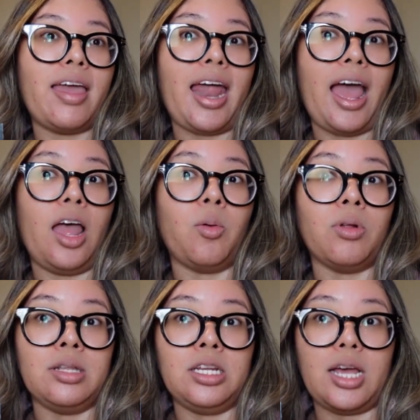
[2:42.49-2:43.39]
and I
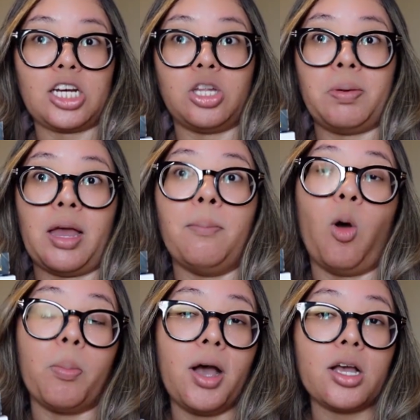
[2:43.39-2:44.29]
will need to actually pick up
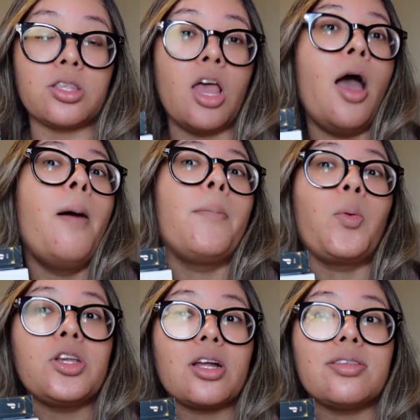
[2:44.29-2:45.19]
more books, but
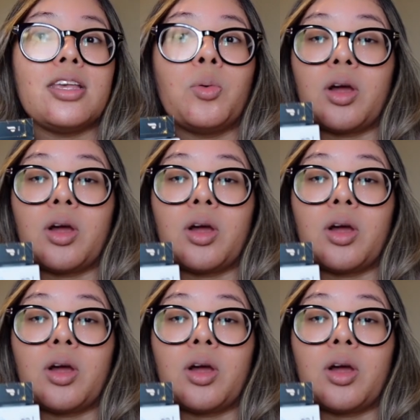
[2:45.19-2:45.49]
we shall see.